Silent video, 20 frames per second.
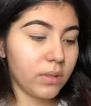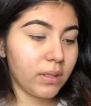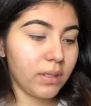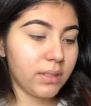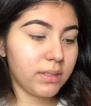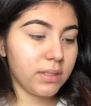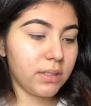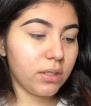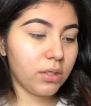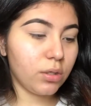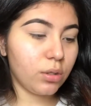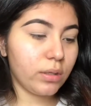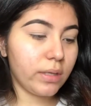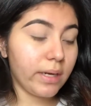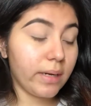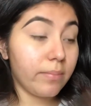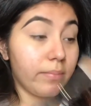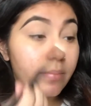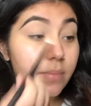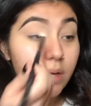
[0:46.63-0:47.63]
Doesn't look
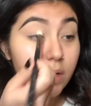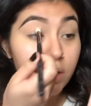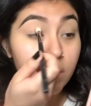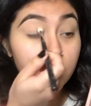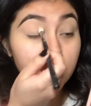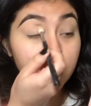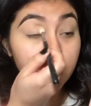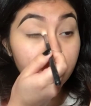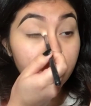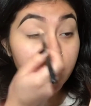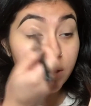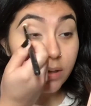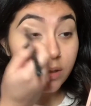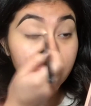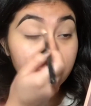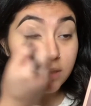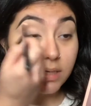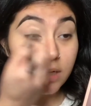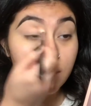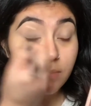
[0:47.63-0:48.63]
like much, but
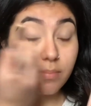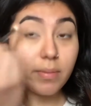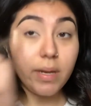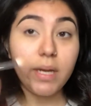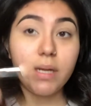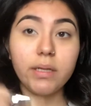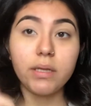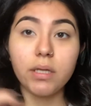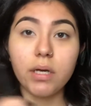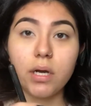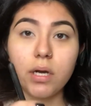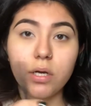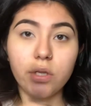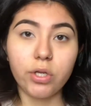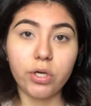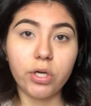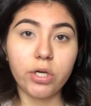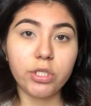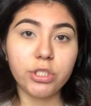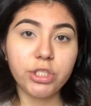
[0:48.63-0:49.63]
it's gonna make the
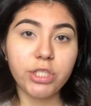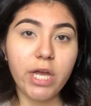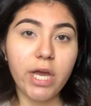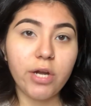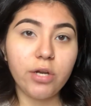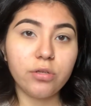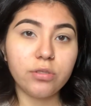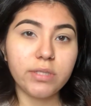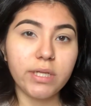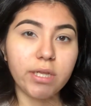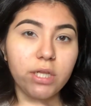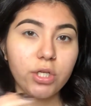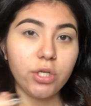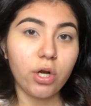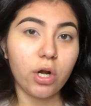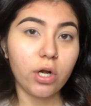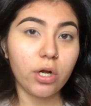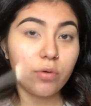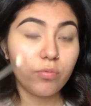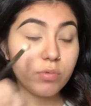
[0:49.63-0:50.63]
other shadows, like the
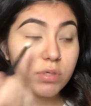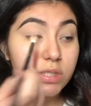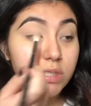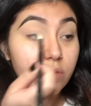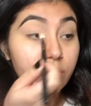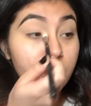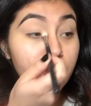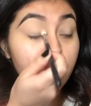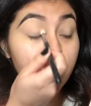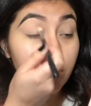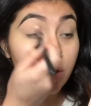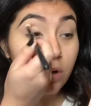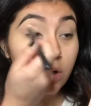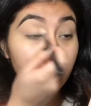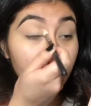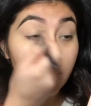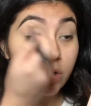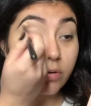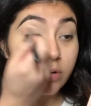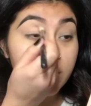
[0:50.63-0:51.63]
darker ones that we put
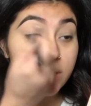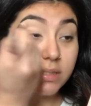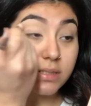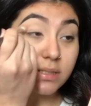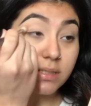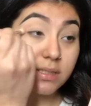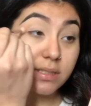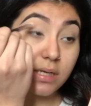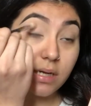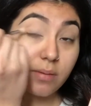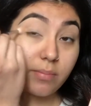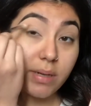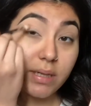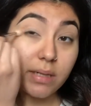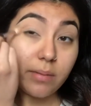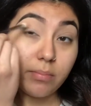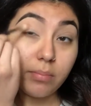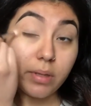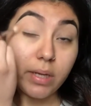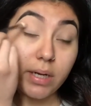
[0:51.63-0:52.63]
on our crease, it's gonna make
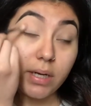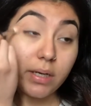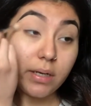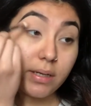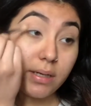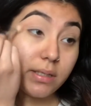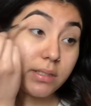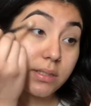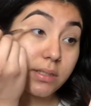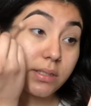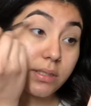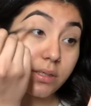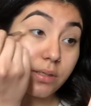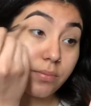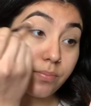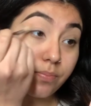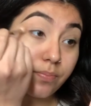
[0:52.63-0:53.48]
them blend easier.